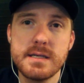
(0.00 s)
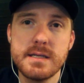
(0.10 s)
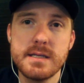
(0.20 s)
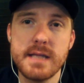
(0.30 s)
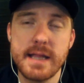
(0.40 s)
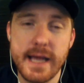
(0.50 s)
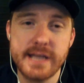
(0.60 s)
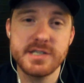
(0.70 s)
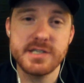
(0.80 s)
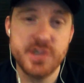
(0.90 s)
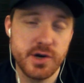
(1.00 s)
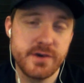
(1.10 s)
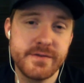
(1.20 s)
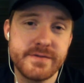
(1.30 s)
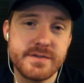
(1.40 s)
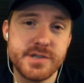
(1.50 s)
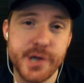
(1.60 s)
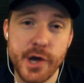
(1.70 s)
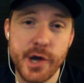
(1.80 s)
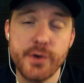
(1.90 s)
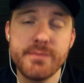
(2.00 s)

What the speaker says: that they deserve to go.